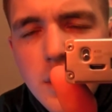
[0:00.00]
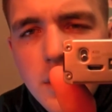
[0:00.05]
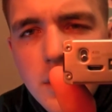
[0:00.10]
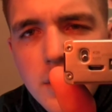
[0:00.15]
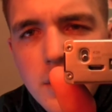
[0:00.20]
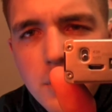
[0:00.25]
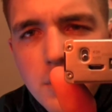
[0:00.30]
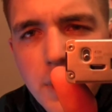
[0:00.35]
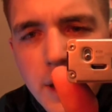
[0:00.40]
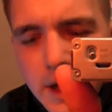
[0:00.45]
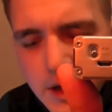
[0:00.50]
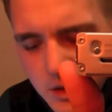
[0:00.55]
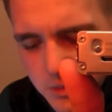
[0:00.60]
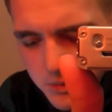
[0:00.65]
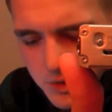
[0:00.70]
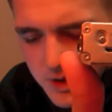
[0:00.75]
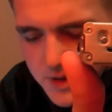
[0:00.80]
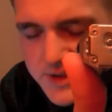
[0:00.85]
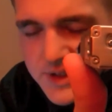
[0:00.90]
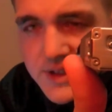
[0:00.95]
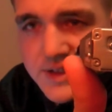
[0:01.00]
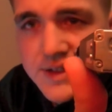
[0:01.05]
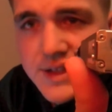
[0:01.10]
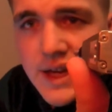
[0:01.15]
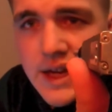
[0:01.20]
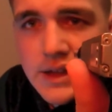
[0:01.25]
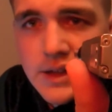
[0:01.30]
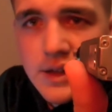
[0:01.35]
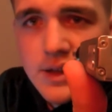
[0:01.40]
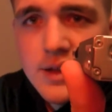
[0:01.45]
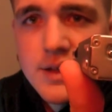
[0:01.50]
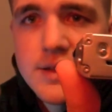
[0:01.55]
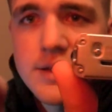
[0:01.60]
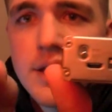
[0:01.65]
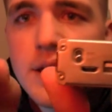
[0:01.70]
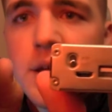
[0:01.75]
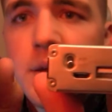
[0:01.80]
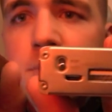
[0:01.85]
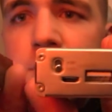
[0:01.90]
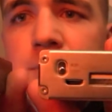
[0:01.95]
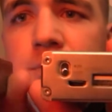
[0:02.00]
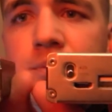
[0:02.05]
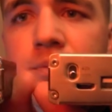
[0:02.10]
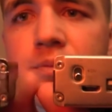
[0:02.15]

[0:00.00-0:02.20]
The bottom looks exactly the same.